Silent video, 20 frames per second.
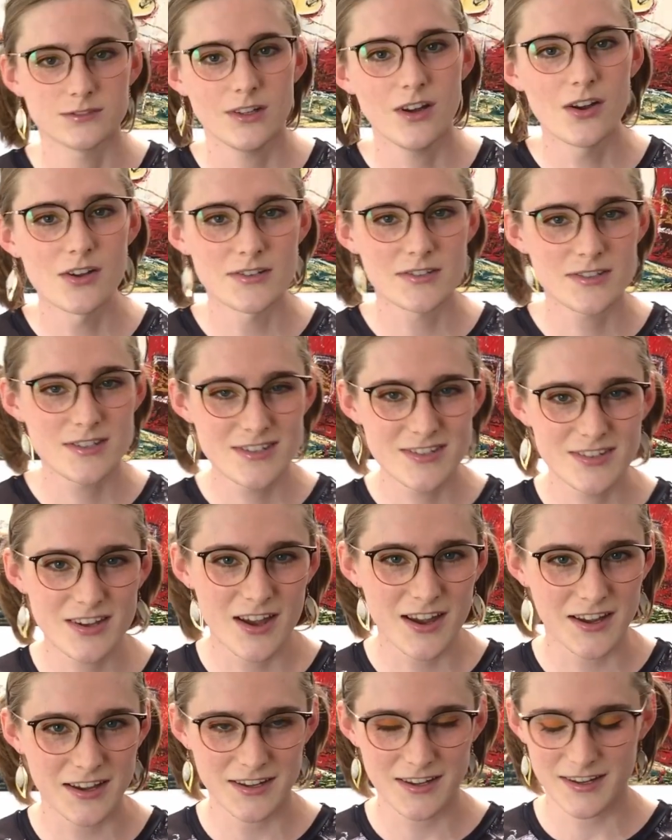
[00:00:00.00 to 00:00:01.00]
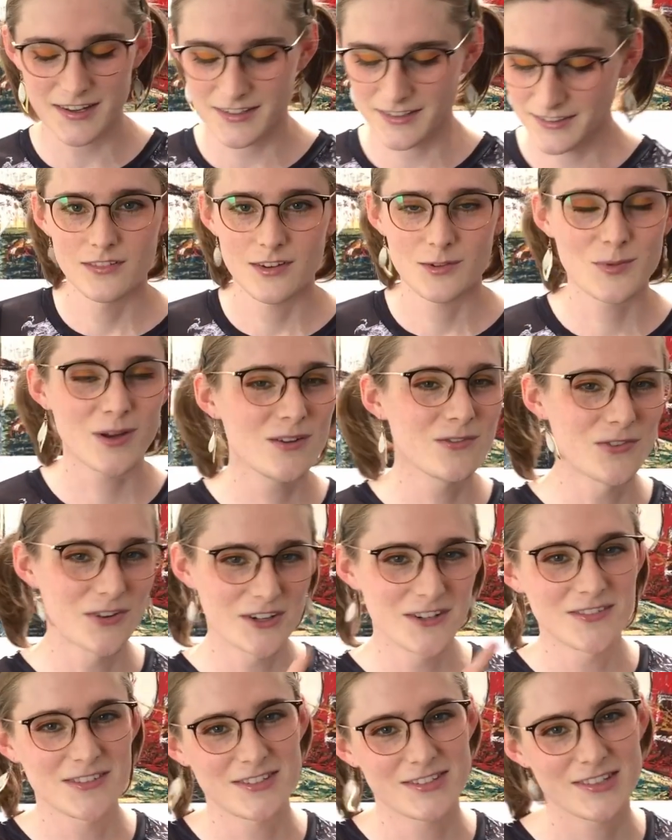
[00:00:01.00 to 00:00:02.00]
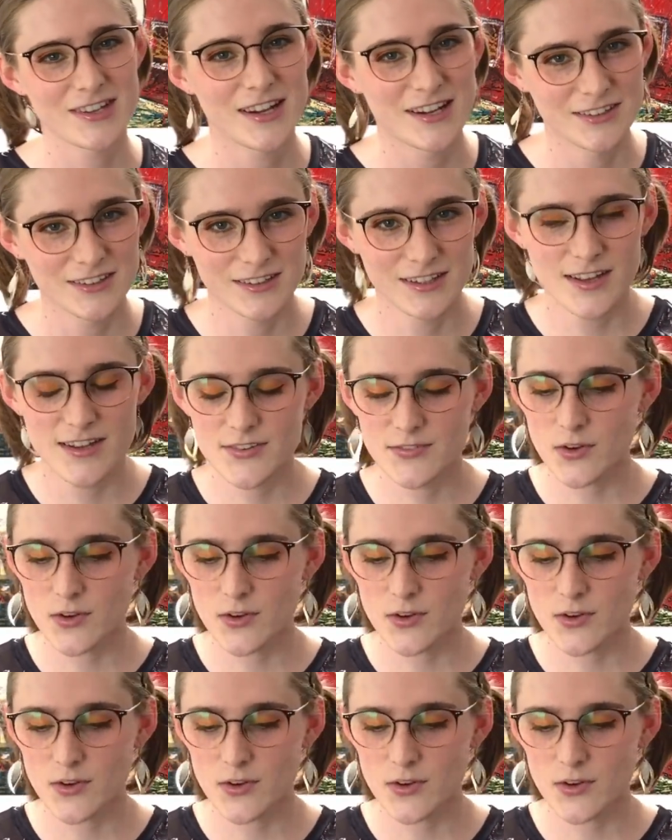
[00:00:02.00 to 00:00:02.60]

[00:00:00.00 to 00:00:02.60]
Oh, it's this guy again. I made fun of this guy in the last-